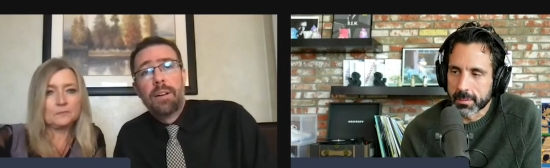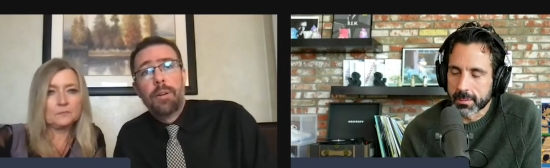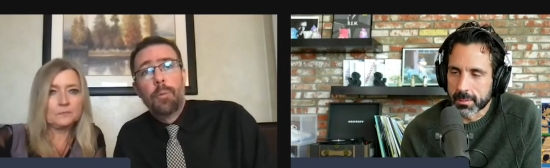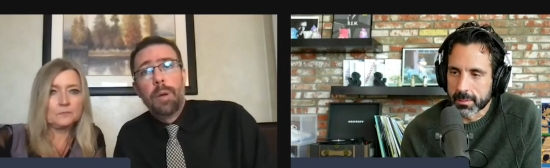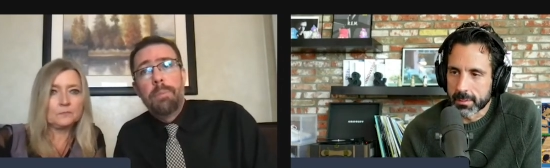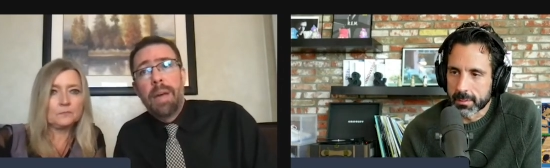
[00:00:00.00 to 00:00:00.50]

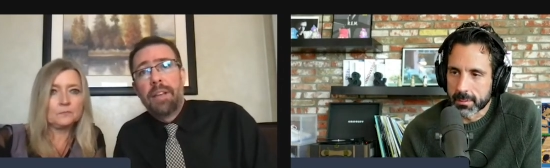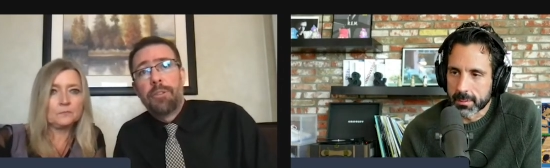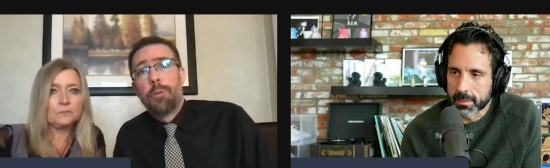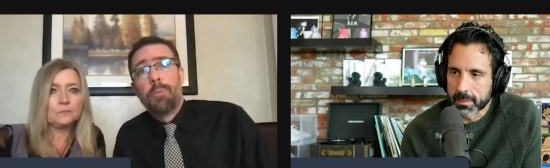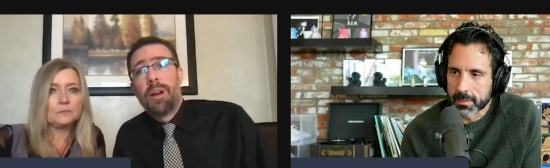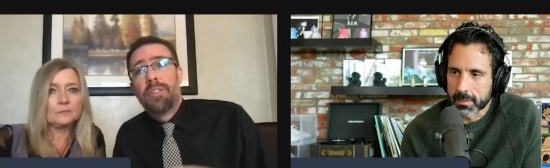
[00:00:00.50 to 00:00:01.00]
Speaker 1: we make
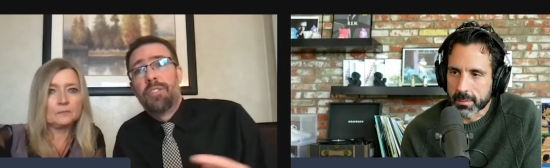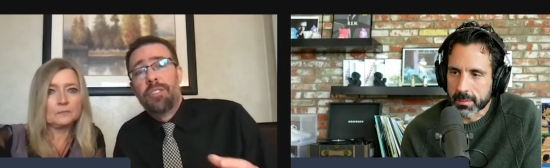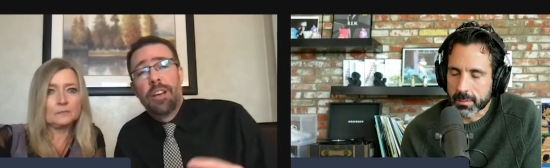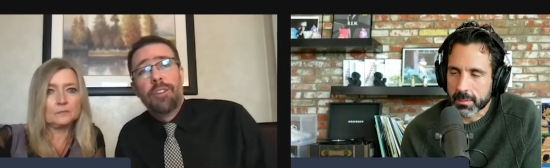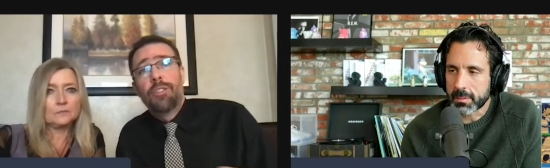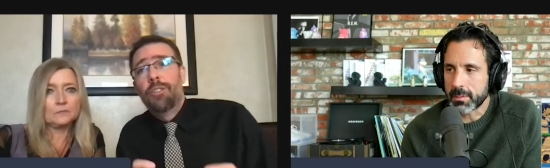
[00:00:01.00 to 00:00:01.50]
through
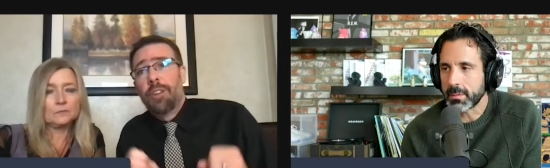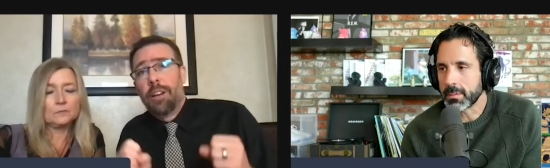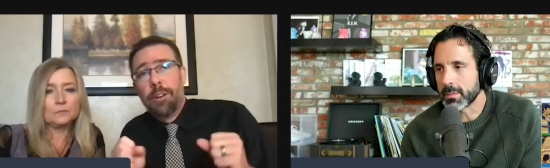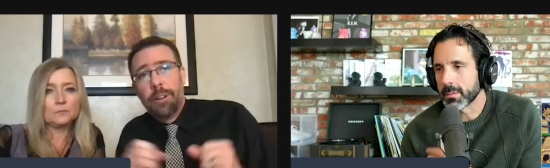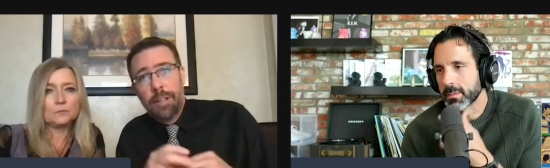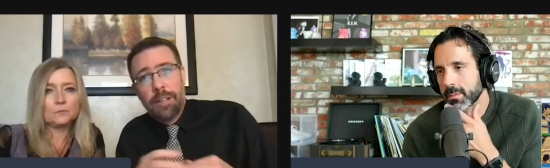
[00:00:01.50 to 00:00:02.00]
presentations that
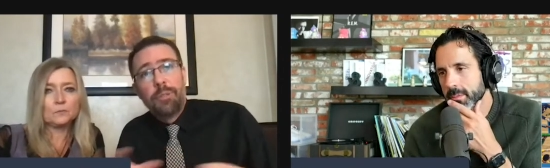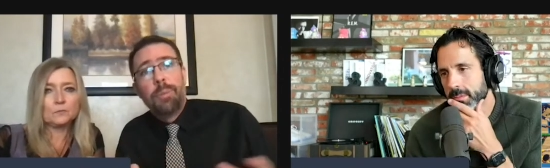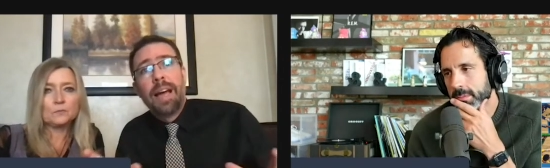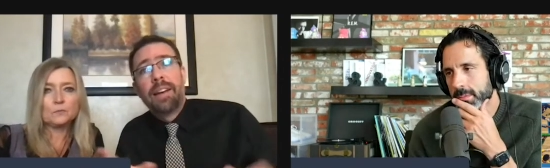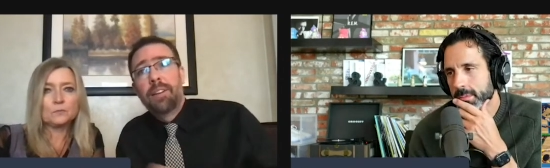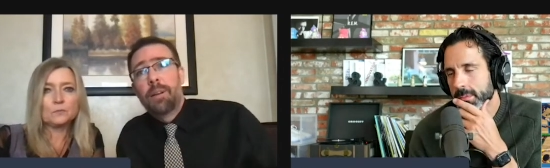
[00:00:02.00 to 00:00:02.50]
are
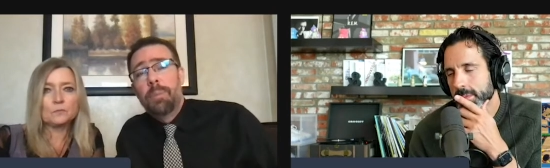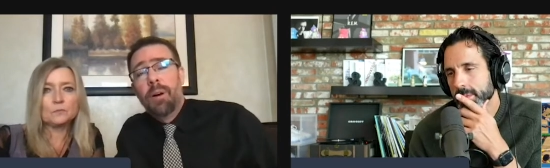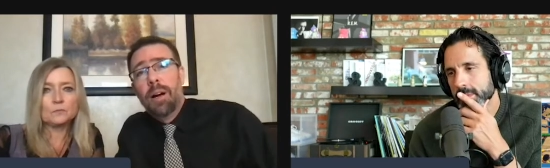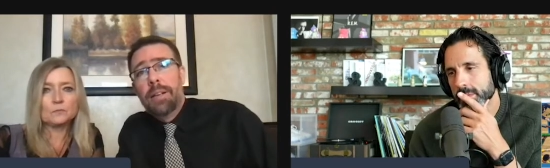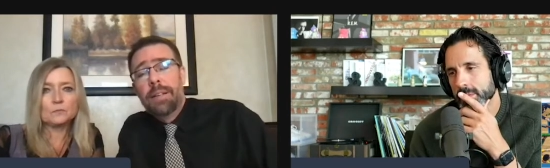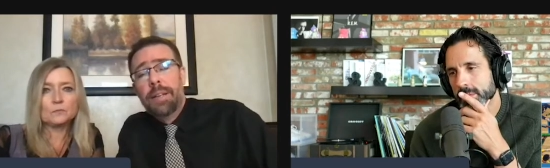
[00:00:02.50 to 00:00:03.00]
expanded
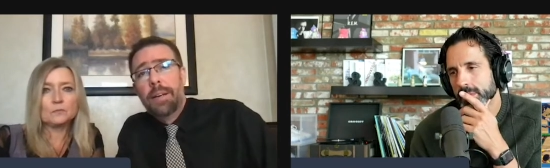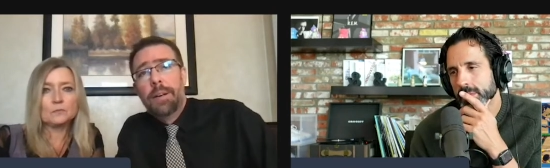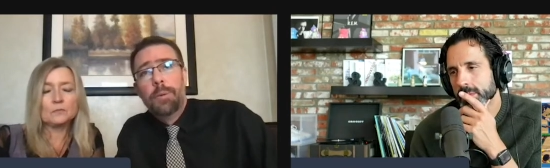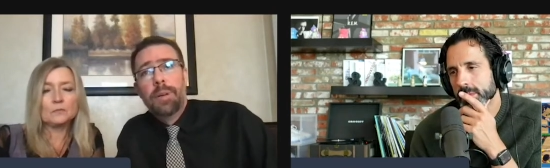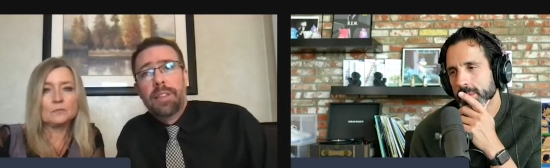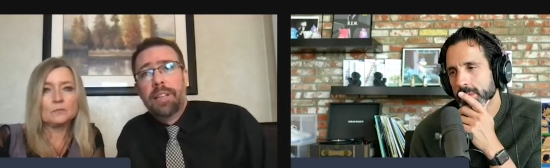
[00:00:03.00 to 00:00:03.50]
upon
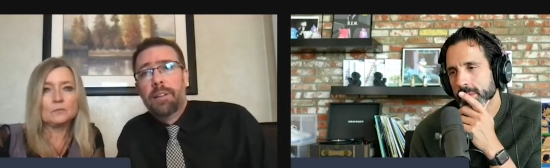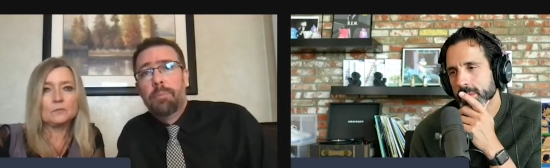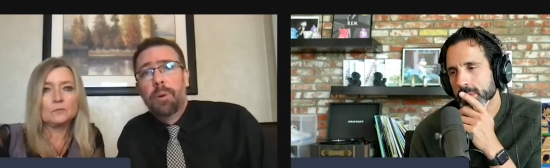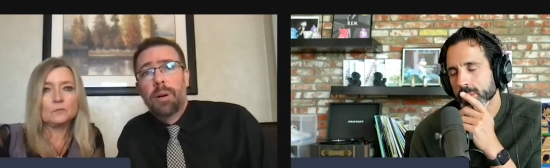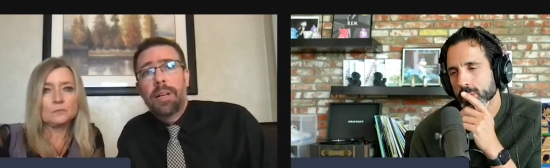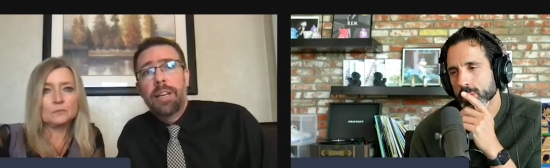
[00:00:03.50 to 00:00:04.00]
within the
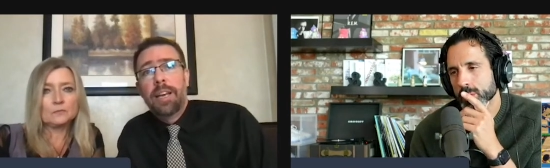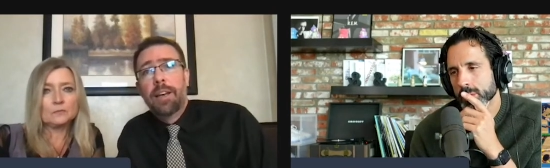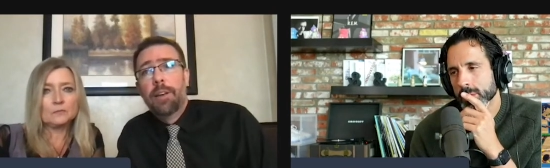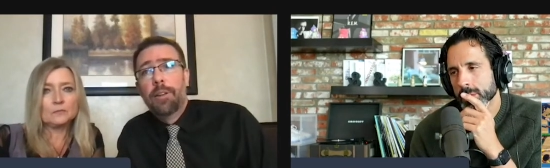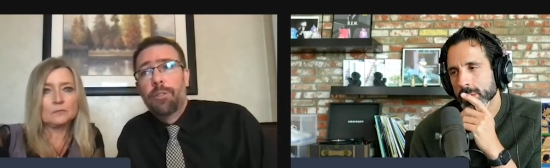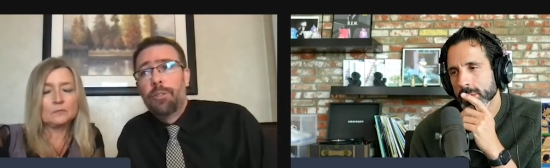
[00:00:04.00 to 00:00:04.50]
book
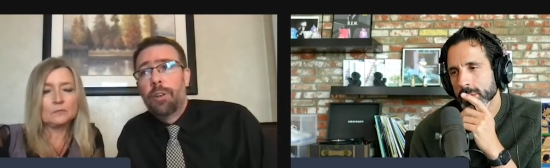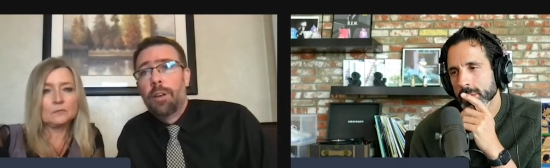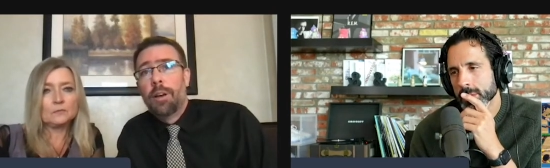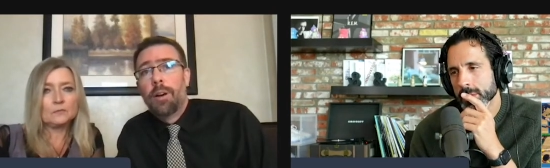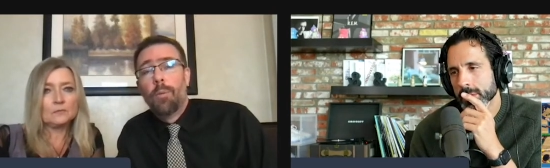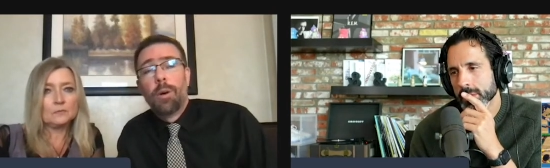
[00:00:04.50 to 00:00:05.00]
is
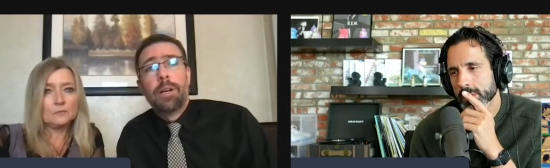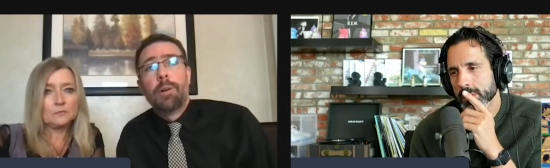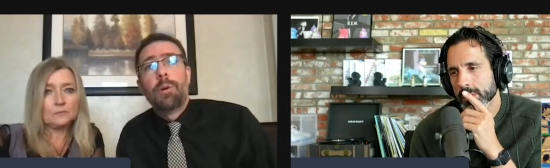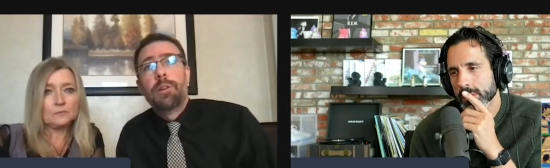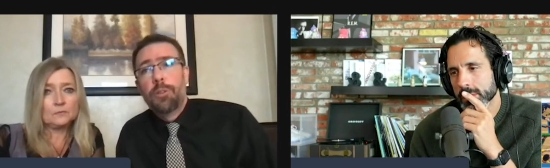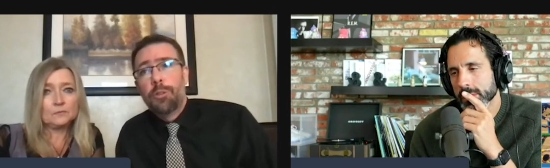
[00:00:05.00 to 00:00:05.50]
we're going to
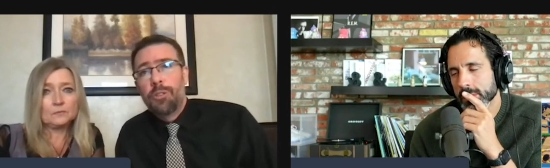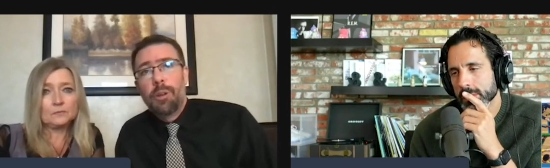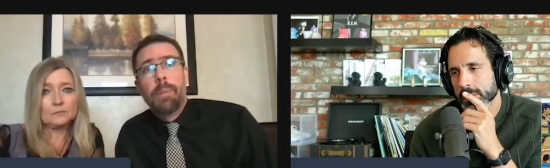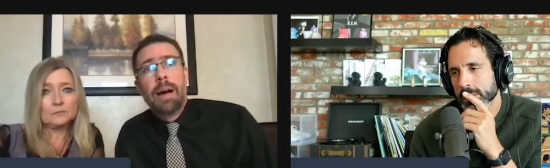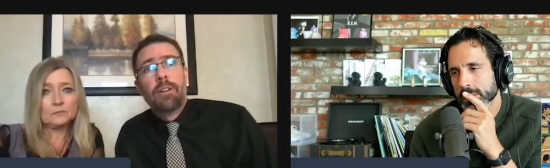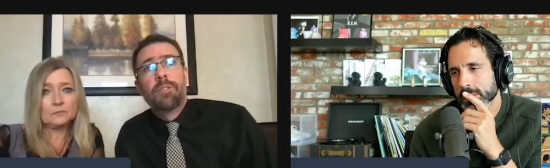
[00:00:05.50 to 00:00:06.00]
reduce the
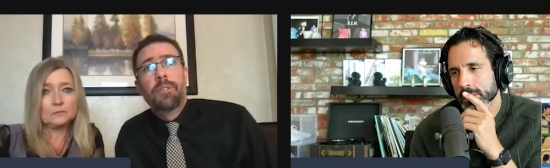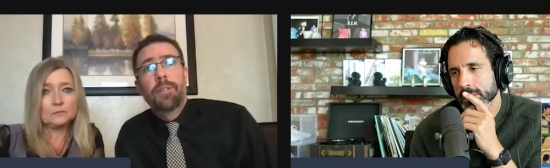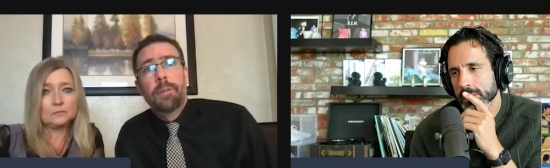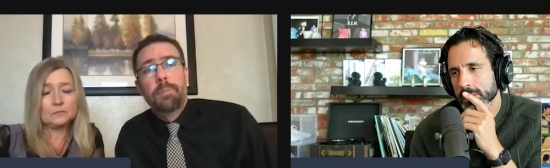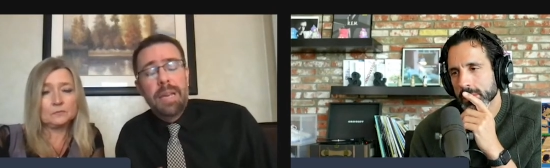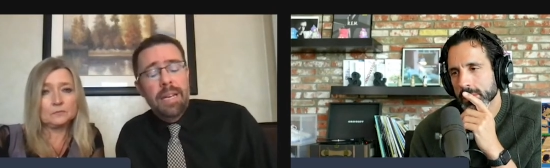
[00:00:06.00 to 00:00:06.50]
amount of
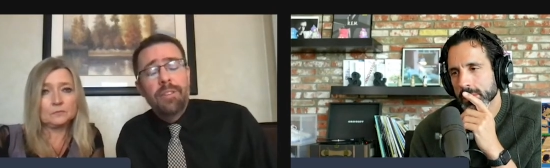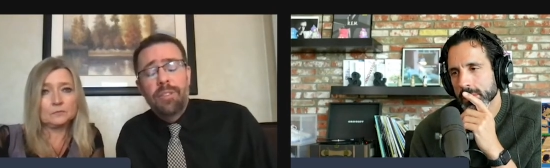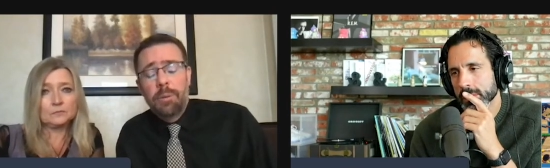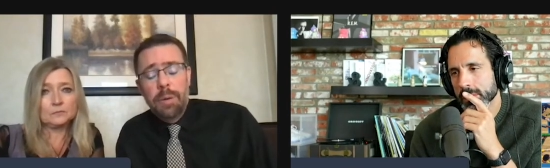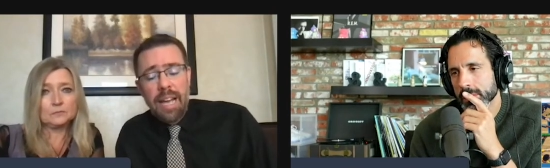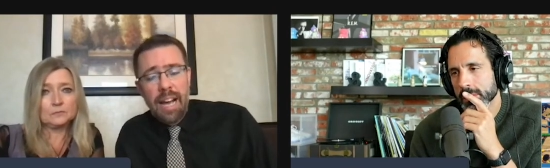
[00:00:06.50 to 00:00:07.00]
meetings
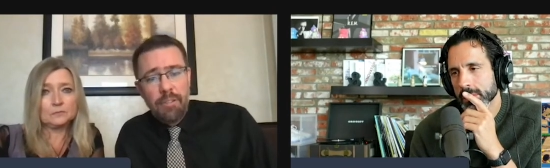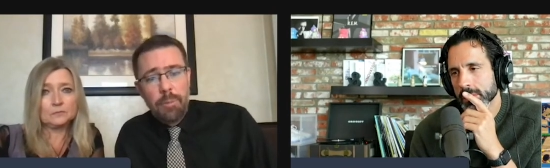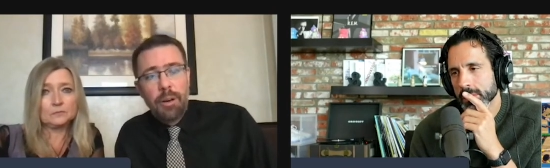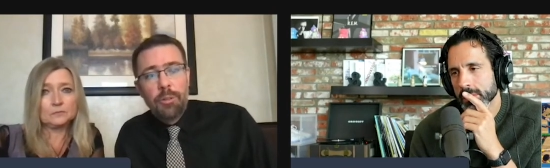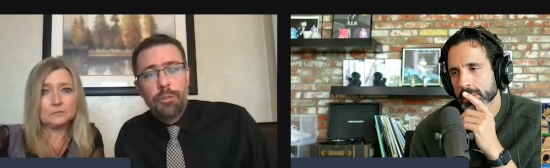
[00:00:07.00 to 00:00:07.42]
that we have about